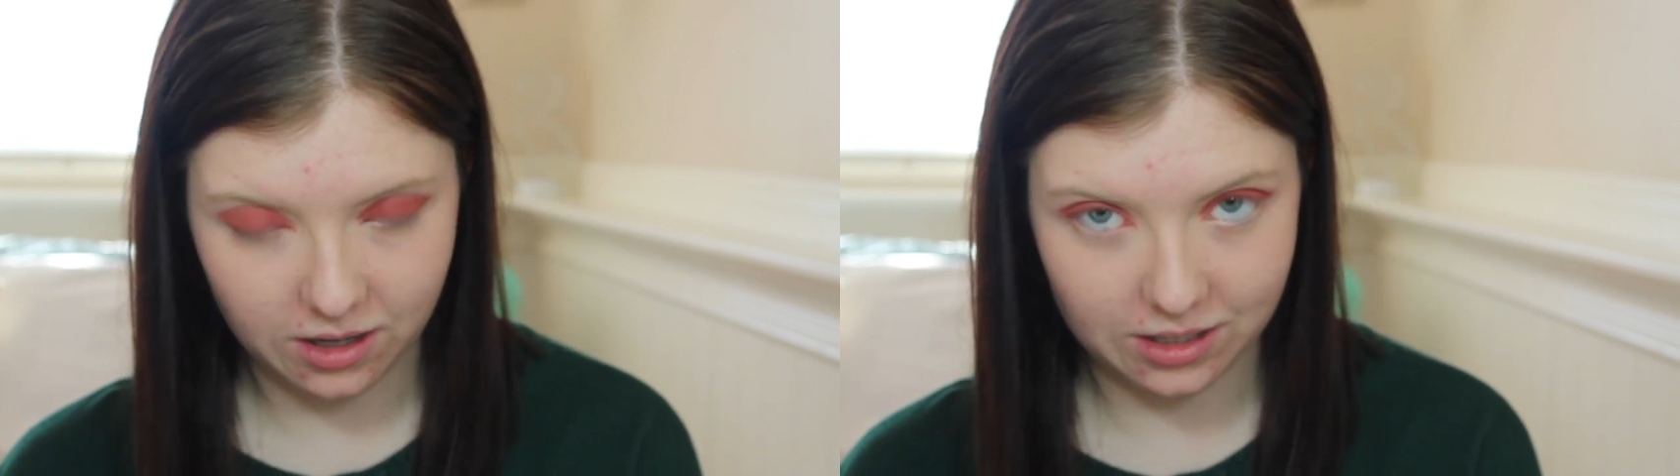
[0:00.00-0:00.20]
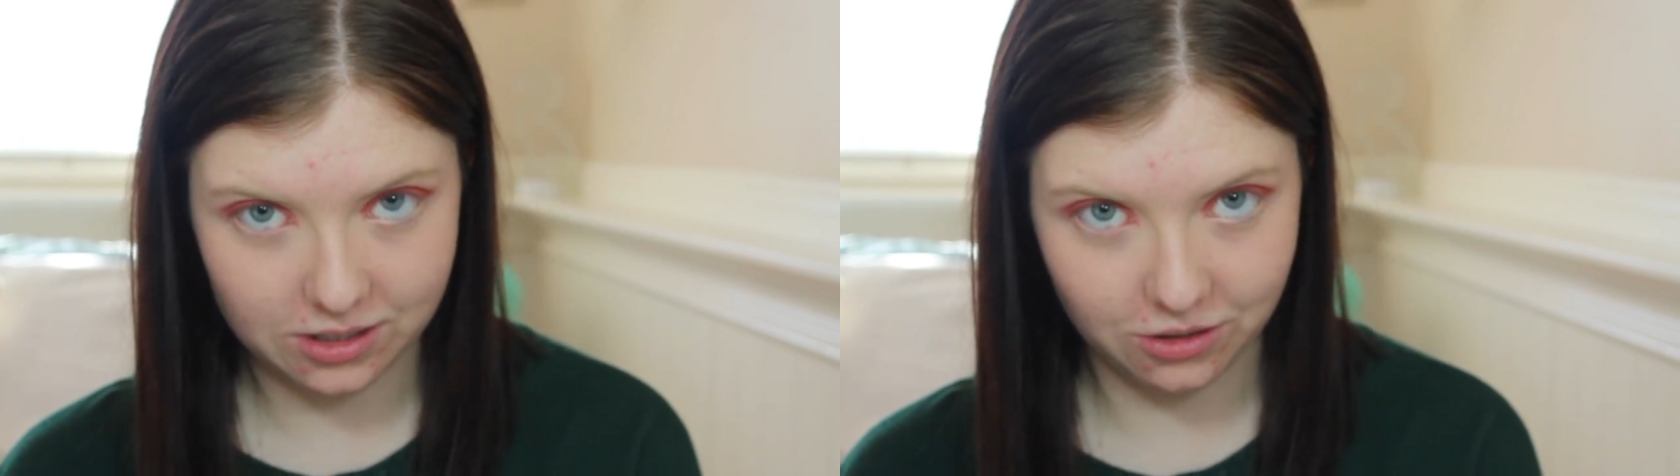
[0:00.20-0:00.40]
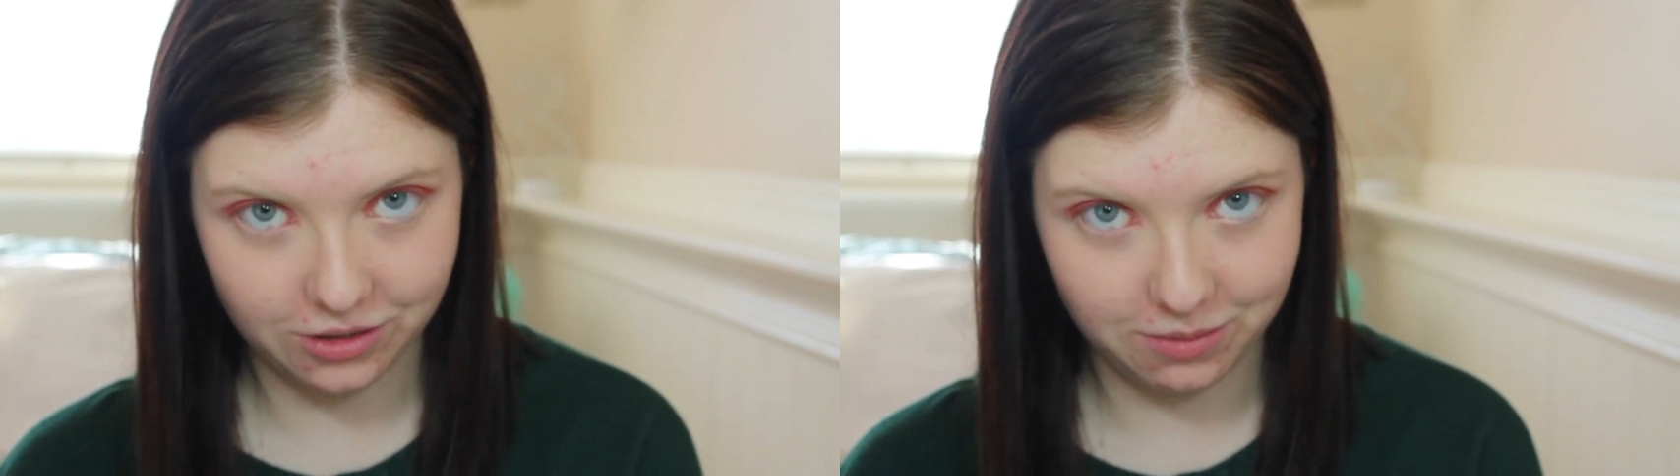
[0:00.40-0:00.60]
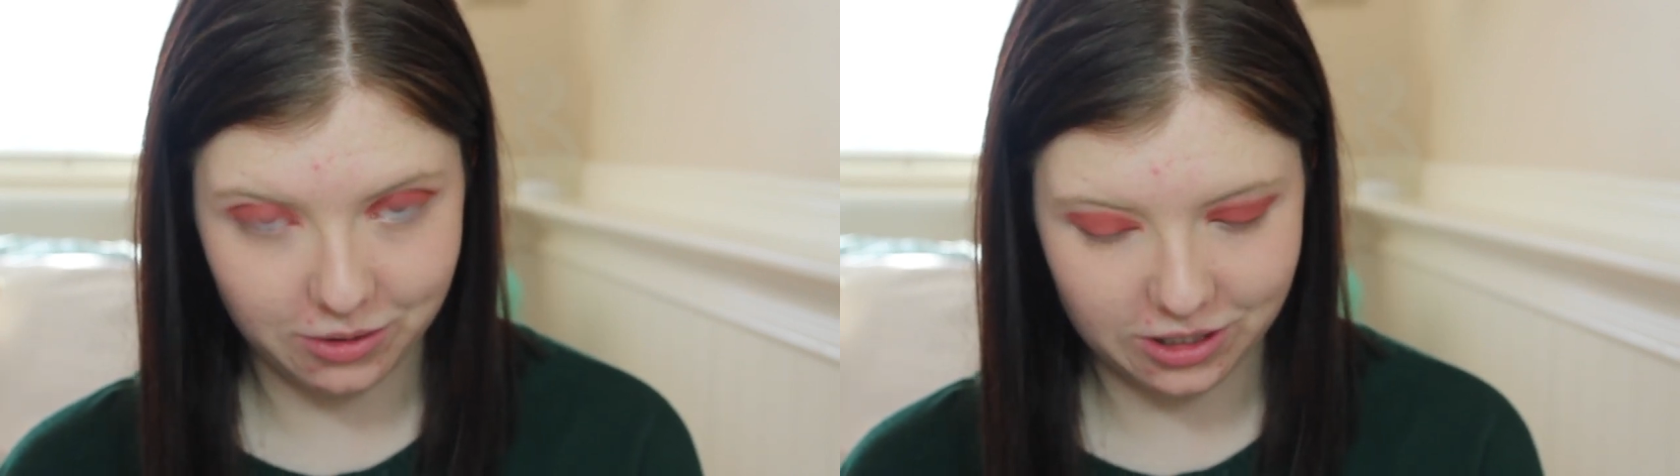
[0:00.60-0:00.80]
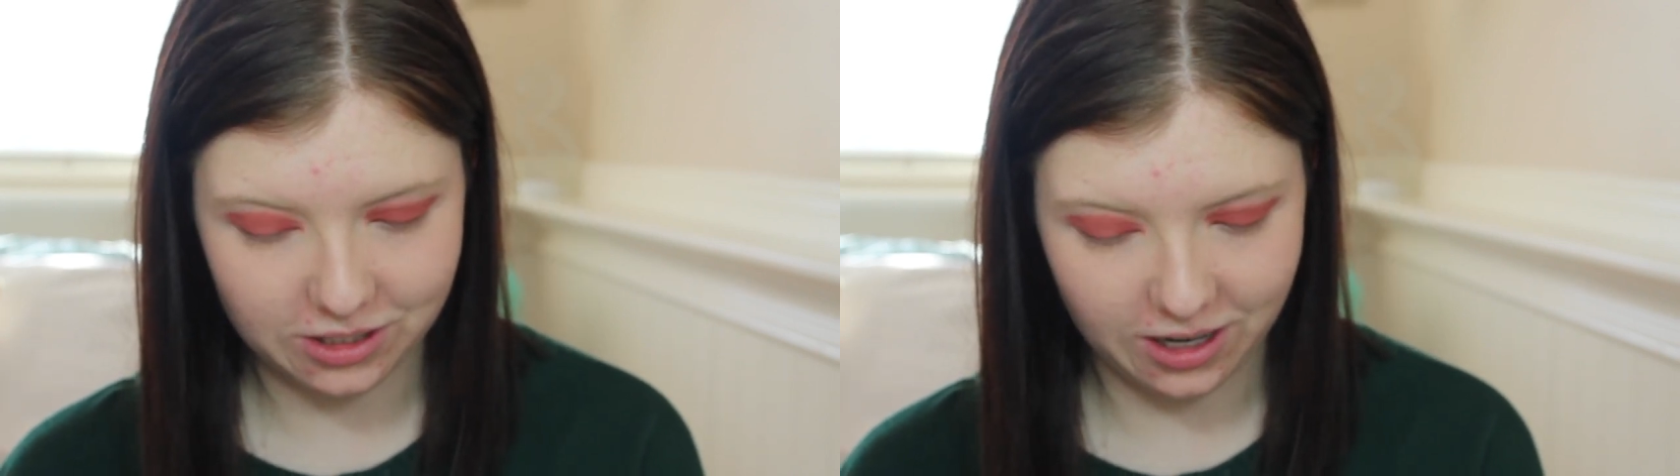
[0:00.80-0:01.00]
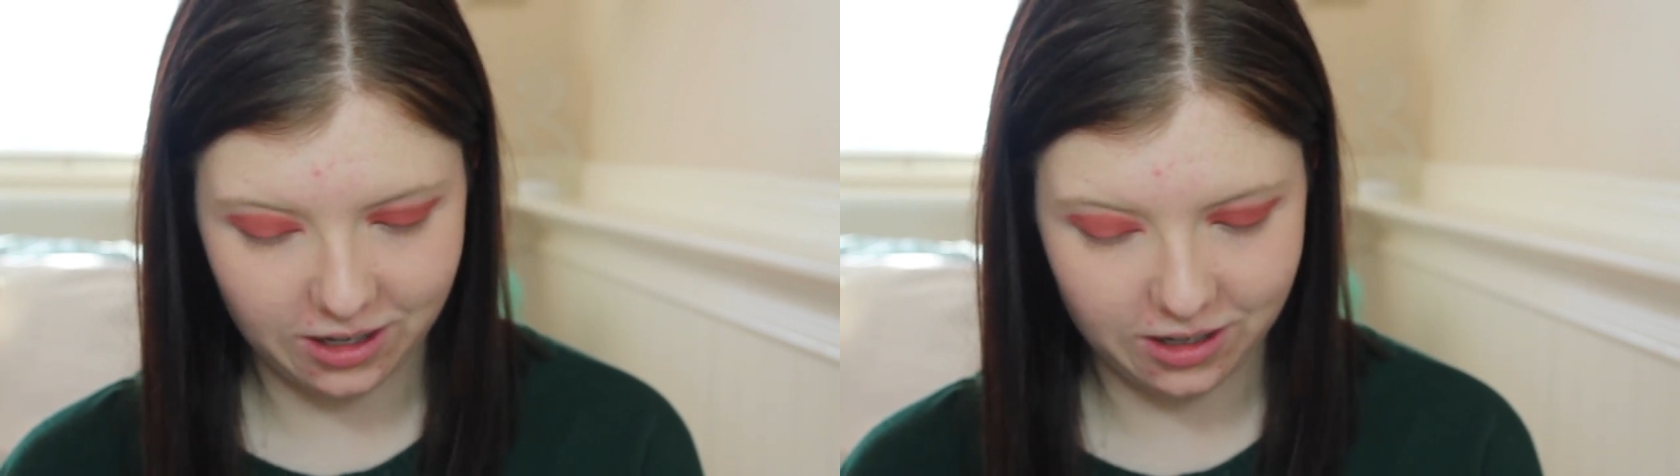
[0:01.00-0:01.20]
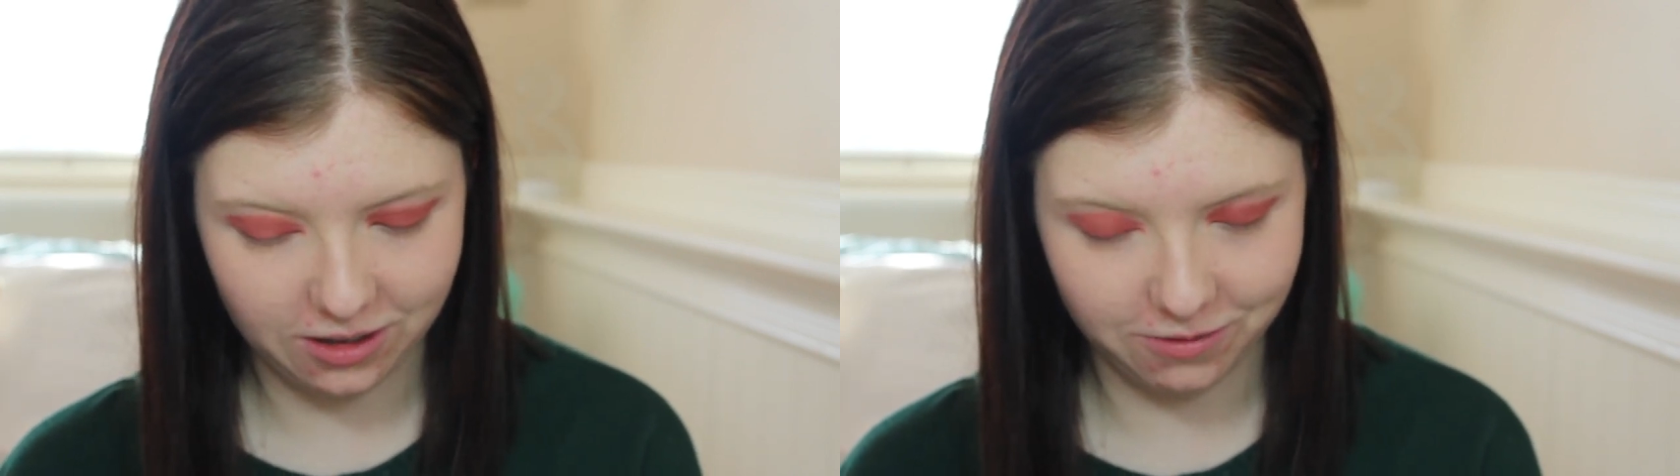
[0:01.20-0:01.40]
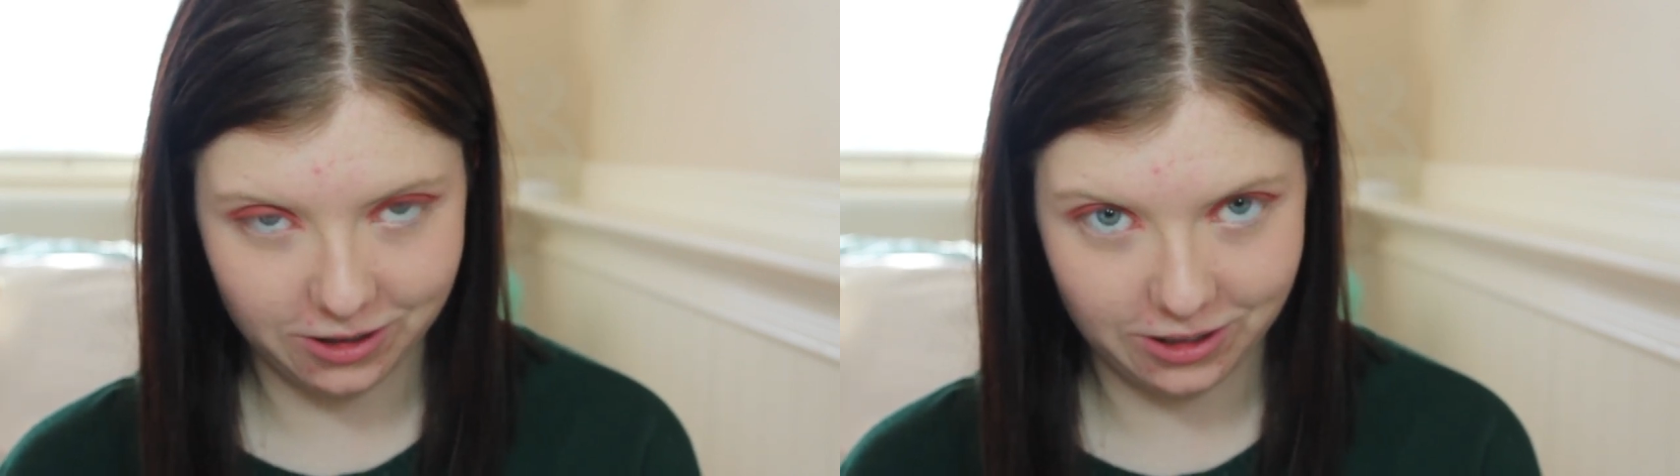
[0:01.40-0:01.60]
it's the only brush
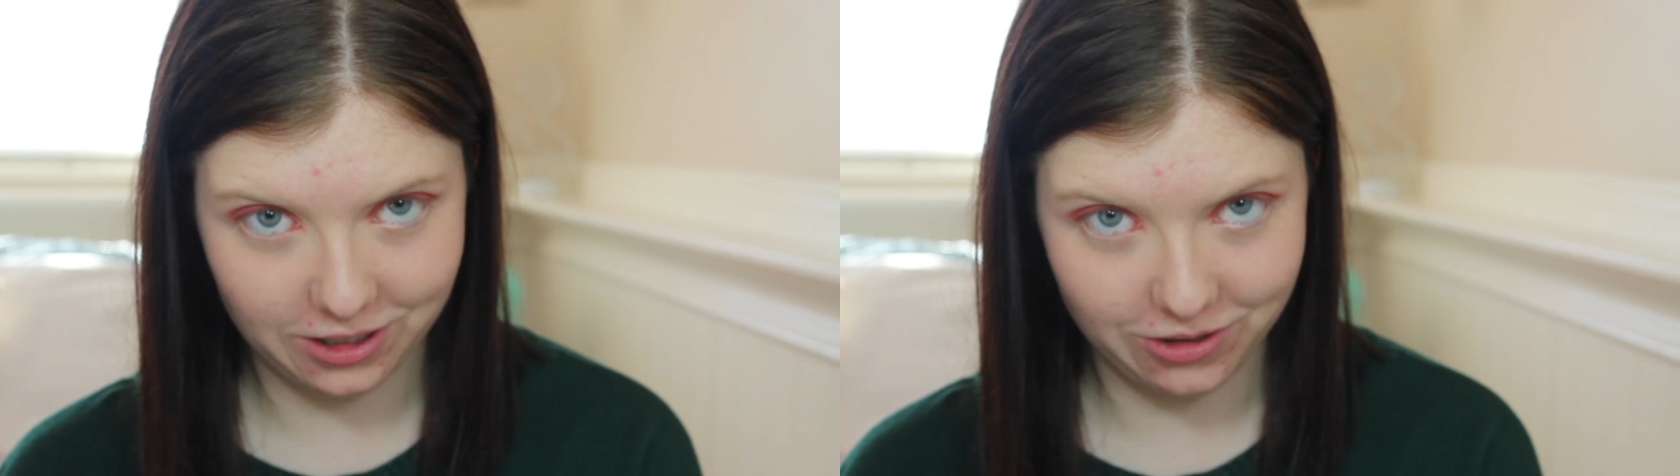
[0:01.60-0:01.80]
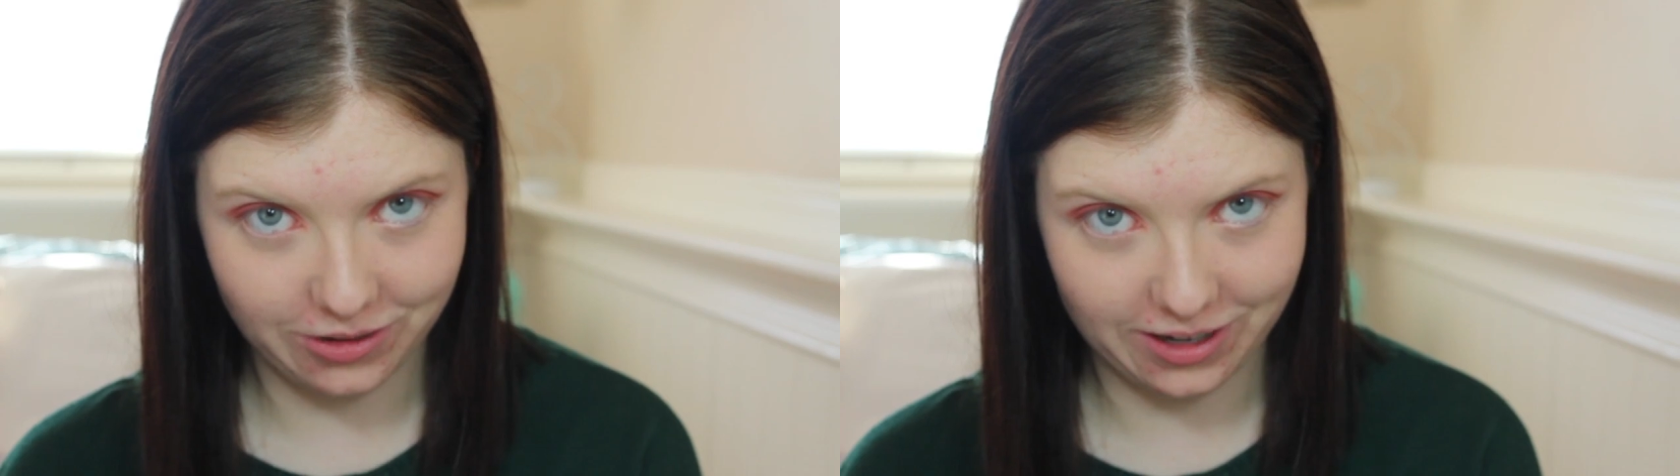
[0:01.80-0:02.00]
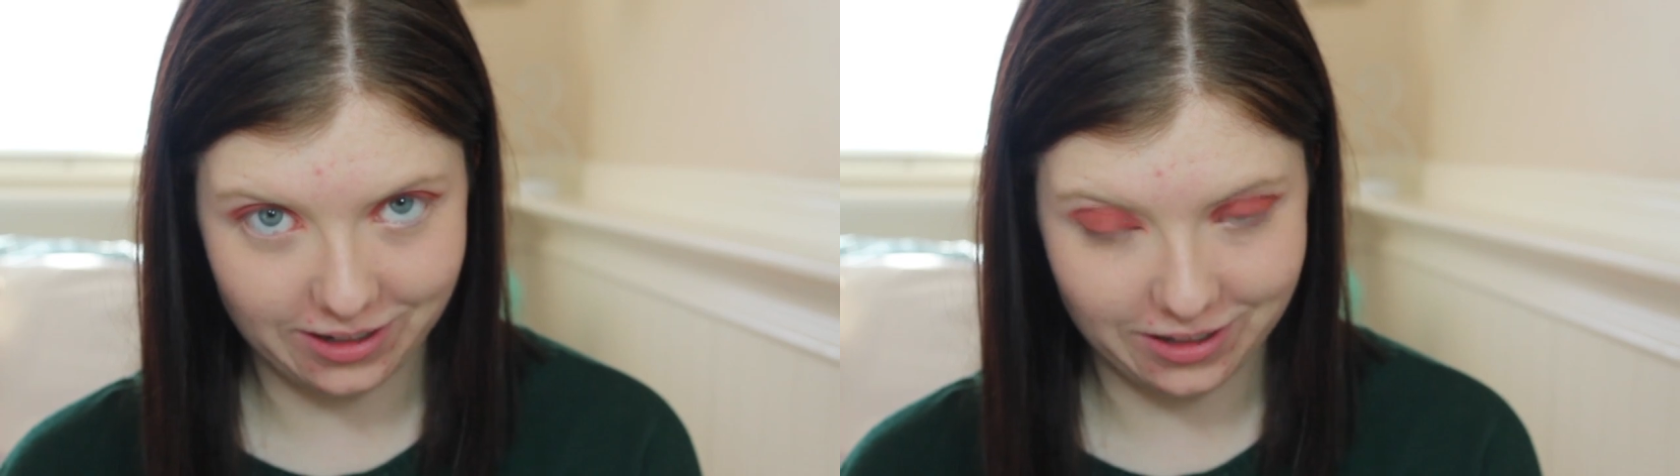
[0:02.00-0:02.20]
I really know how to